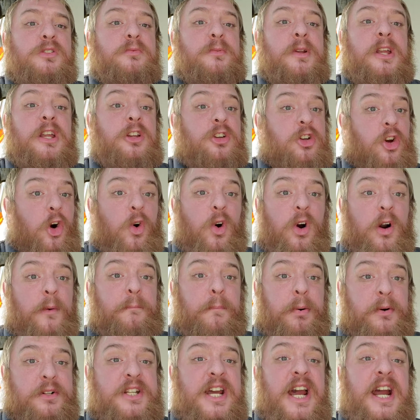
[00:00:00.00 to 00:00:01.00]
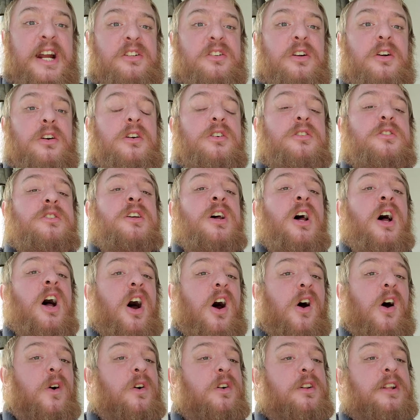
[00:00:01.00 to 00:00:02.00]
to be your protectors
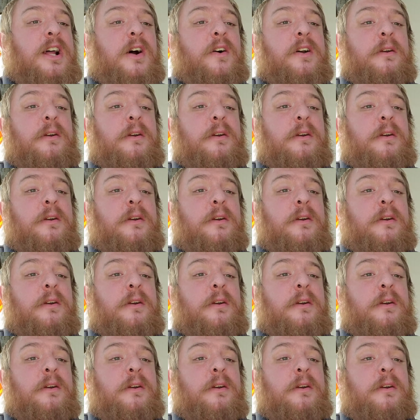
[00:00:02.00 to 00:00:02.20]
are